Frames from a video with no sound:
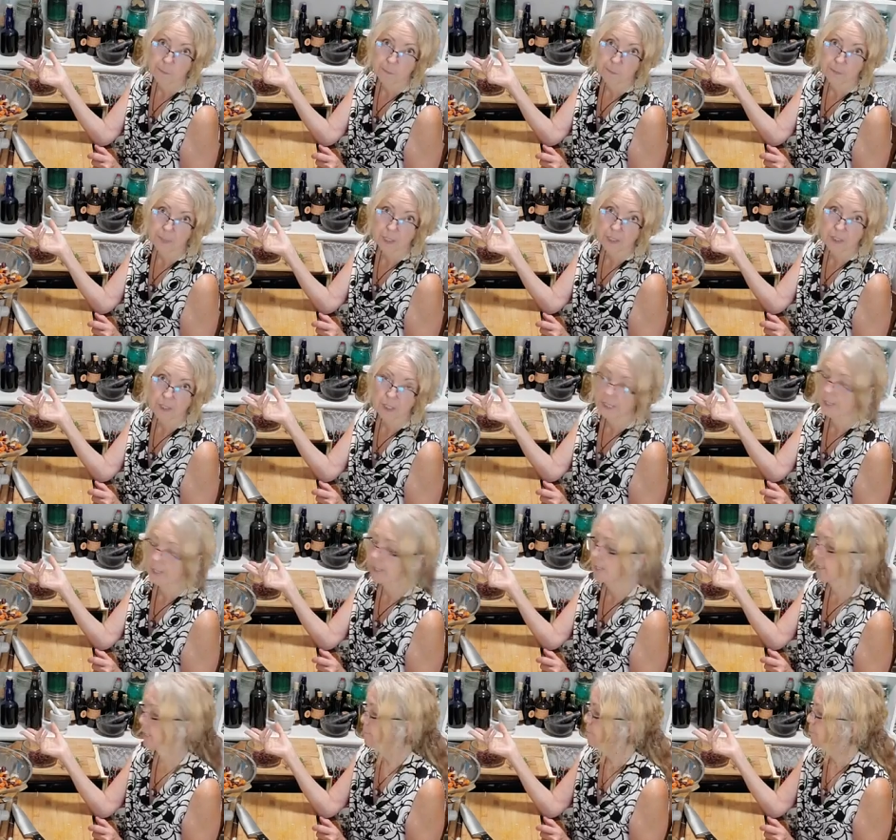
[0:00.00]
There's an
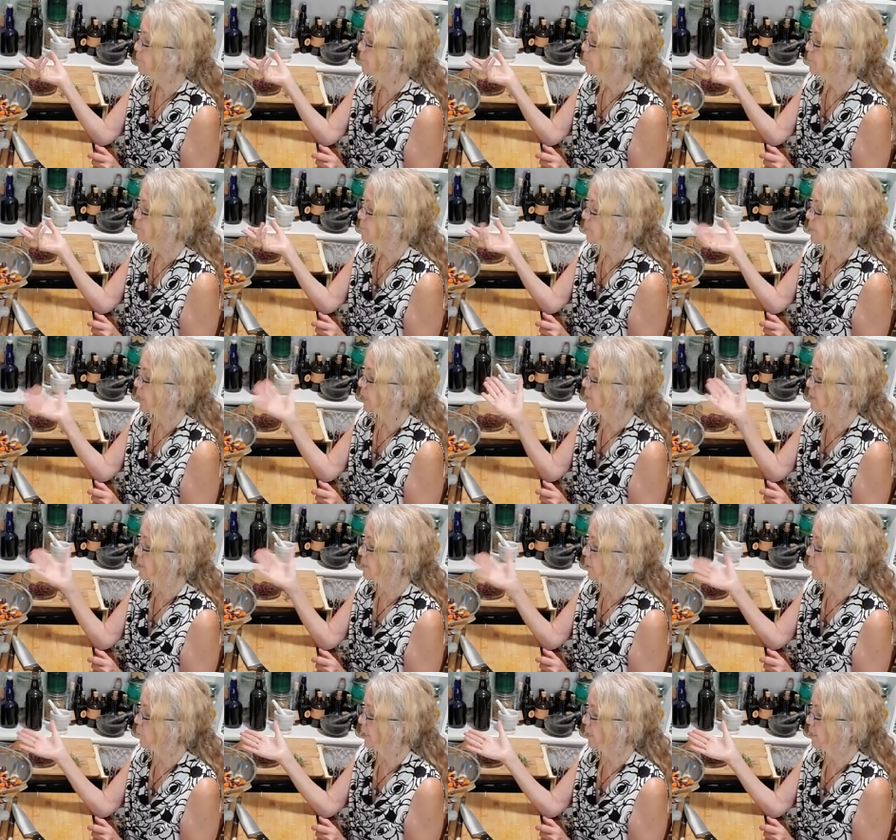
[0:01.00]
idea.
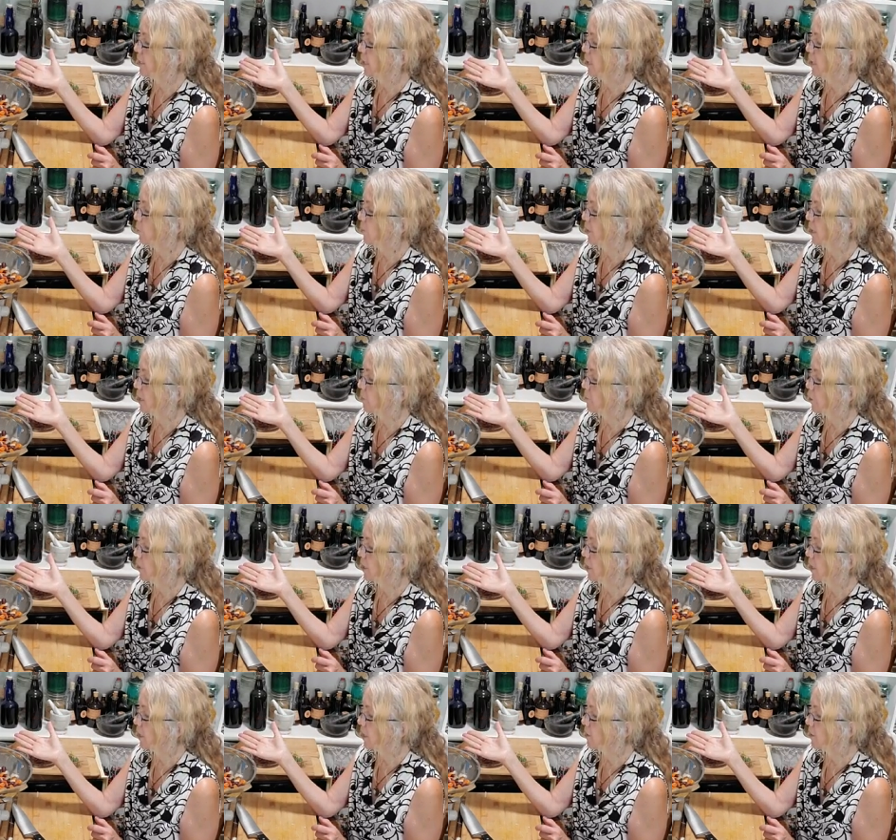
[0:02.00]
So right now what I'm
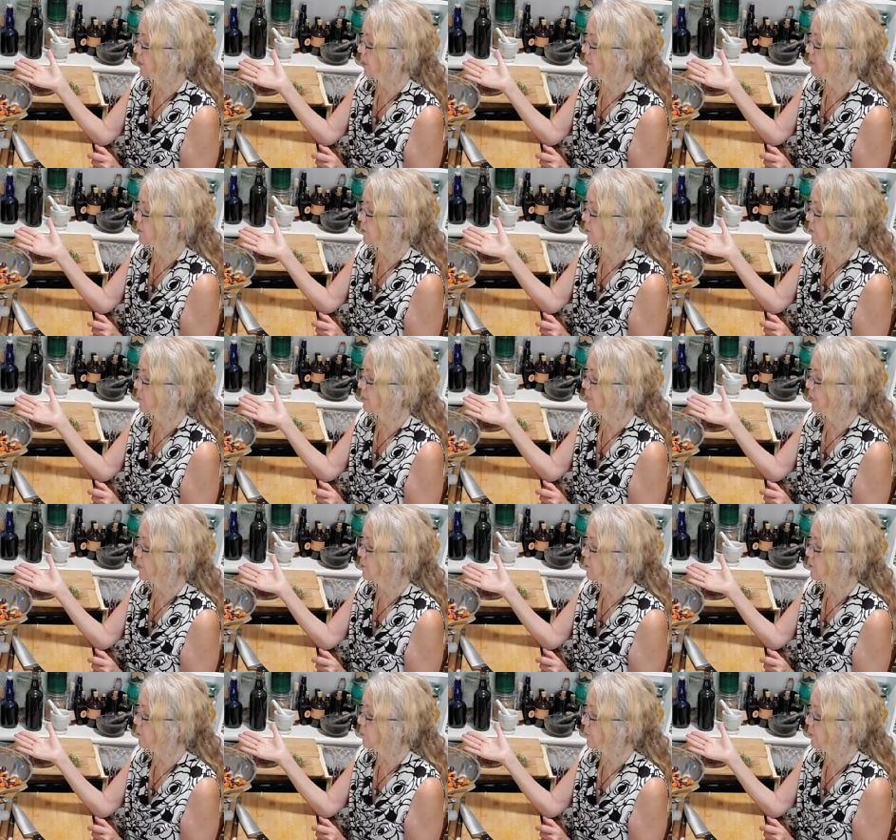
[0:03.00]
looking at, okay, so the
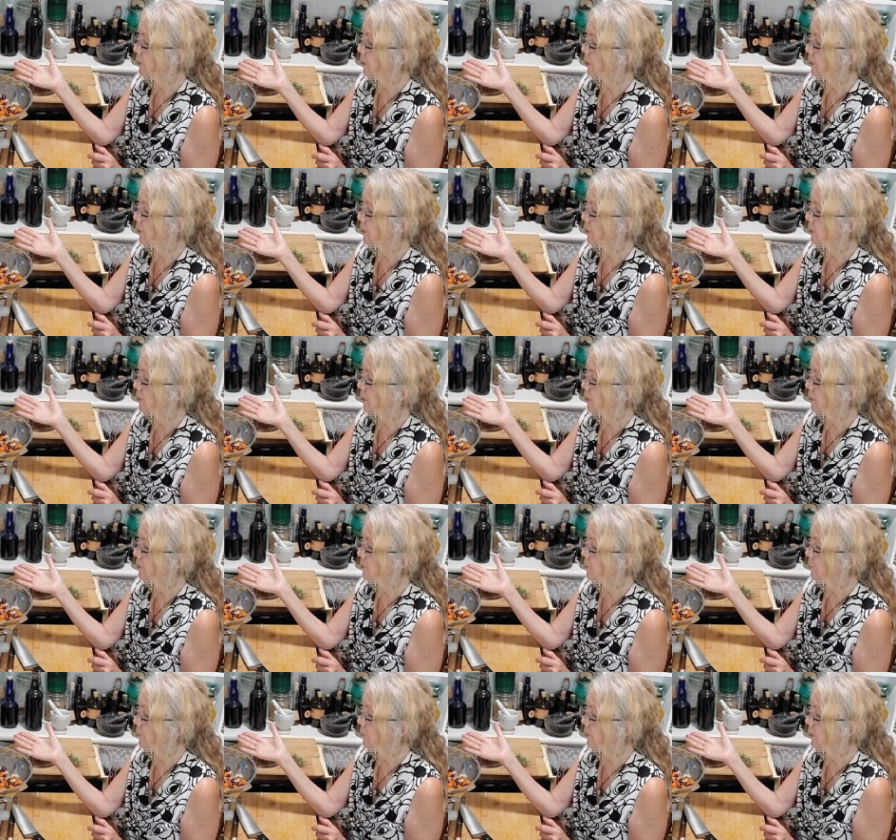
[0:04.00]
potatoes are pretty cooked, carrots
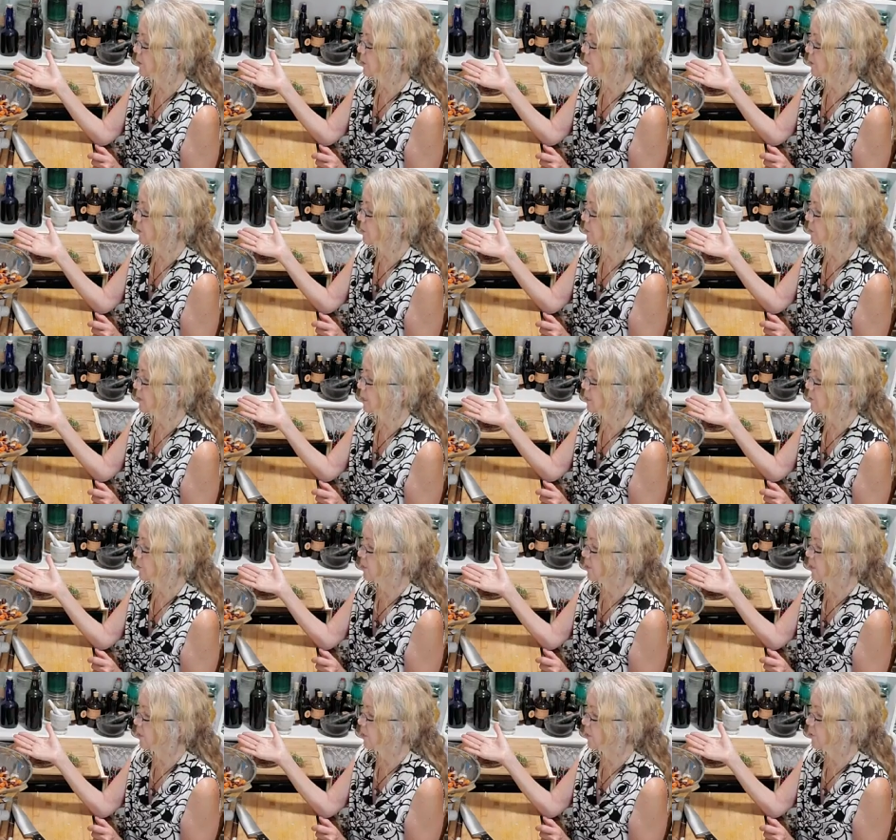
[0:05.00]
are pretty cooked, the beans are
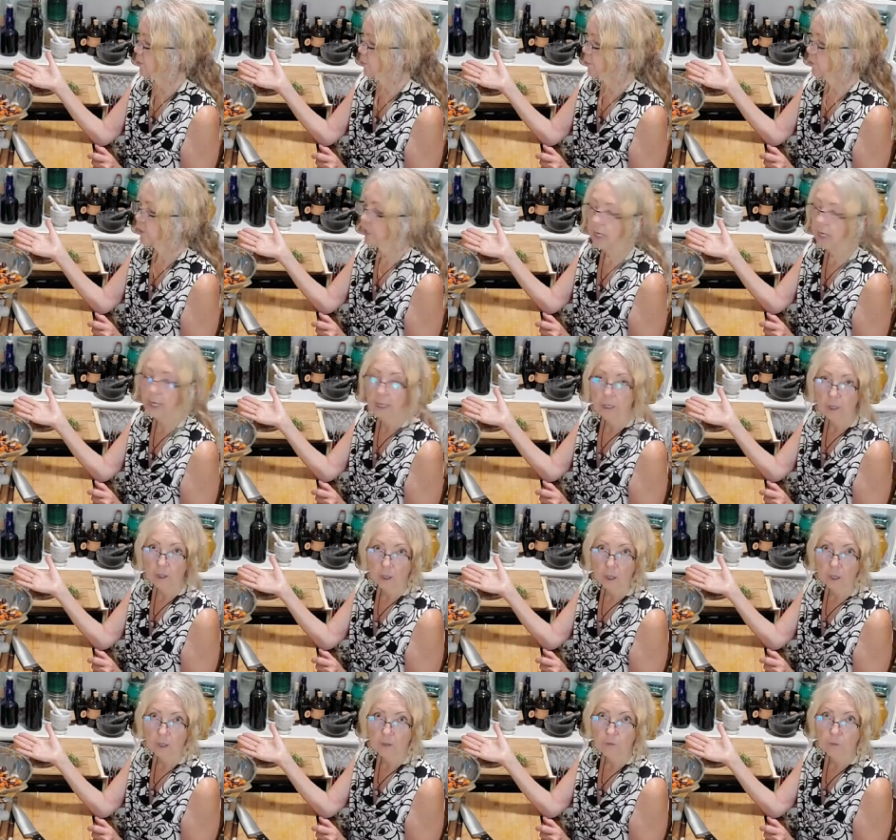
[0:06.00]
in there. You could add an
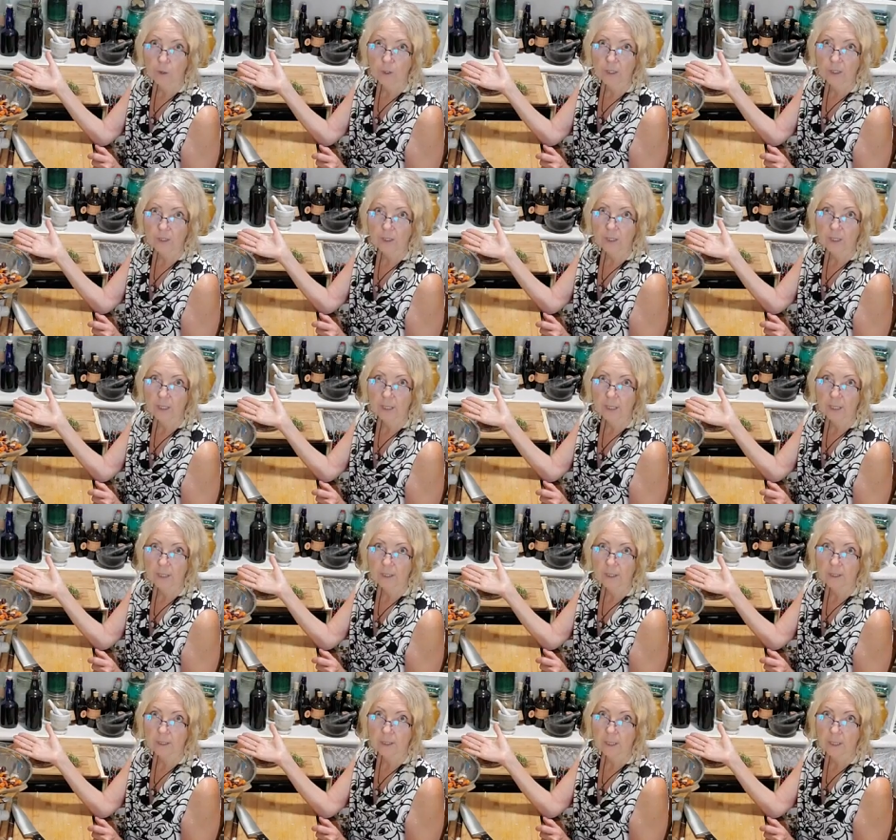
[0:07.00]
olive oil to
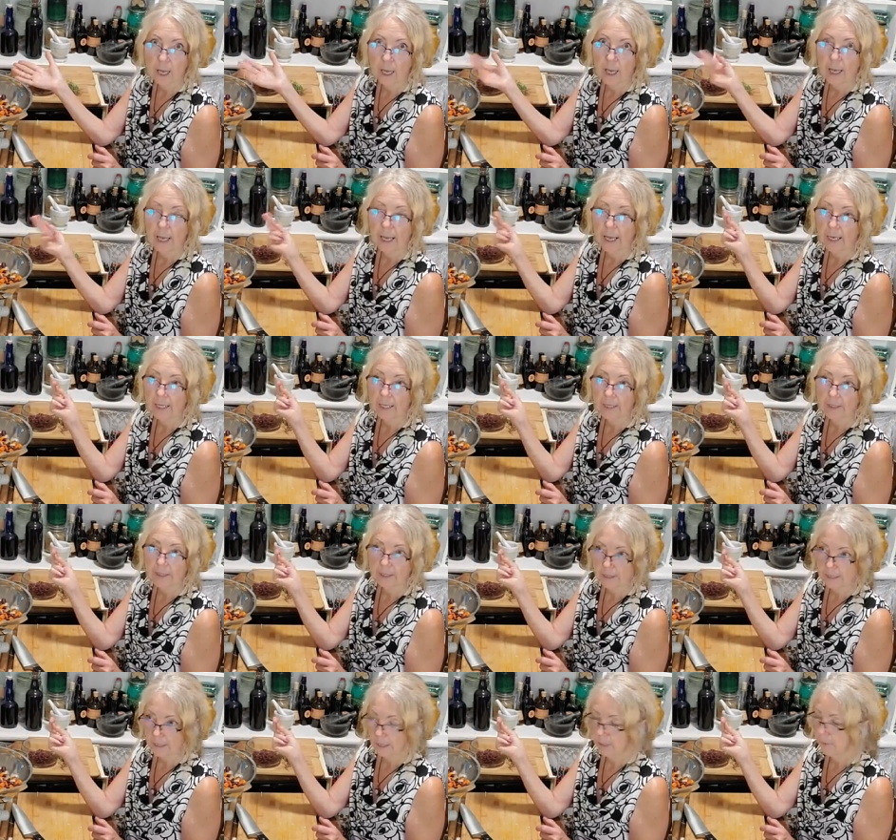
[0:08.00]
this and
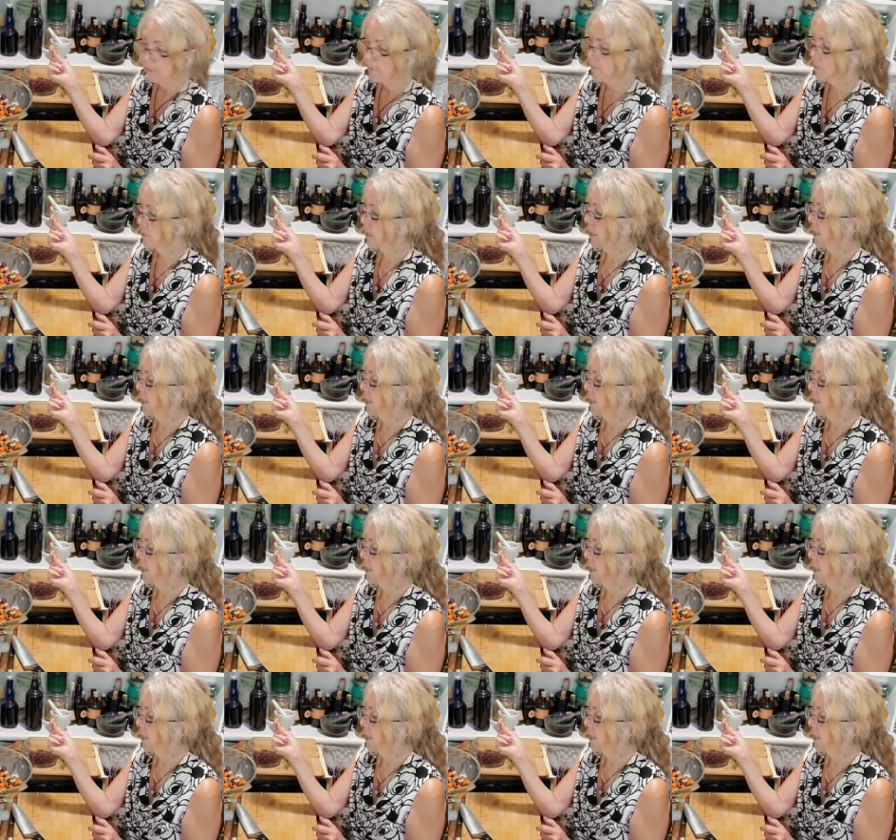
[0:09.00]
some,